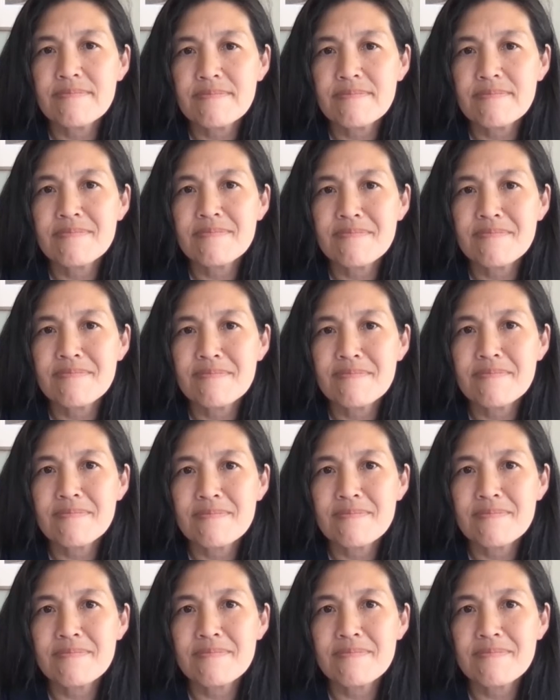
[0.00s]

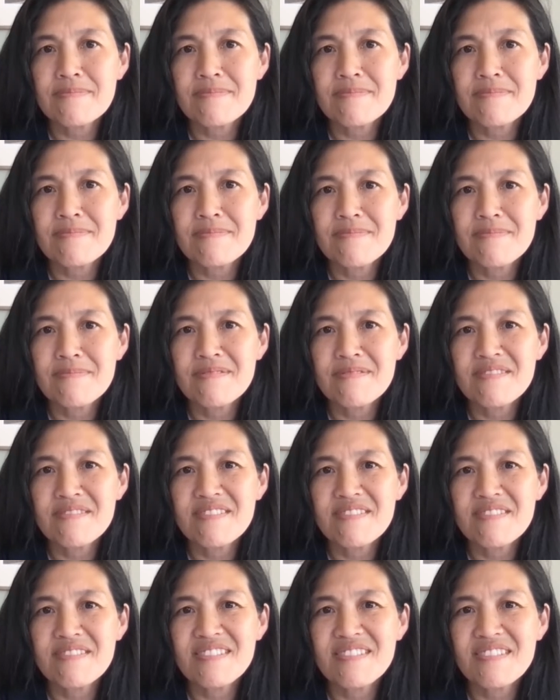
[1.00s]

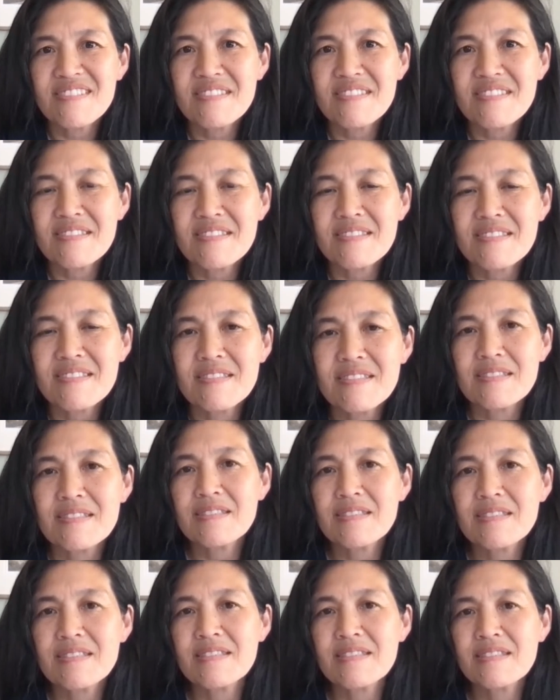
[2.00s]

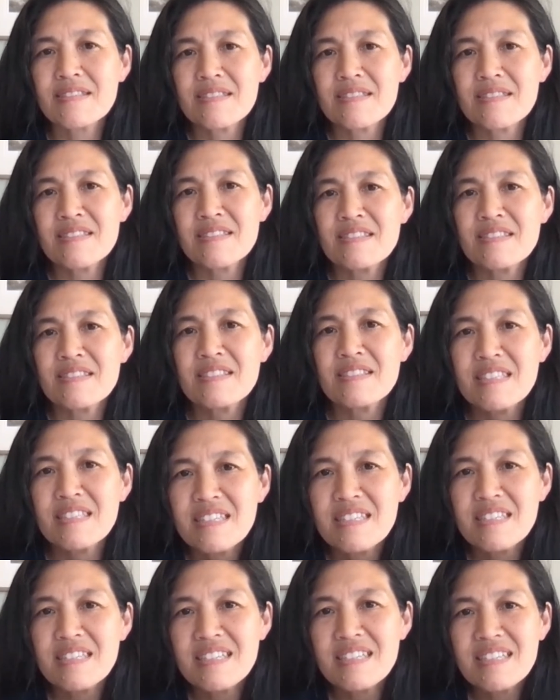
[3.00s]

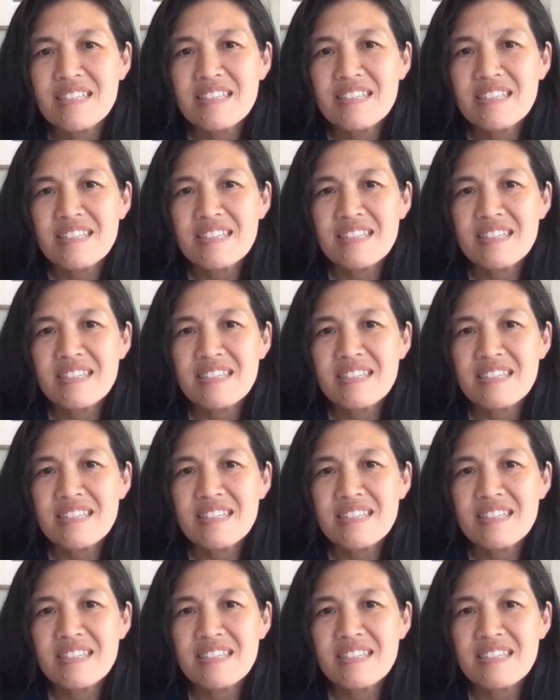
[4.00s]
This person isn't speaking.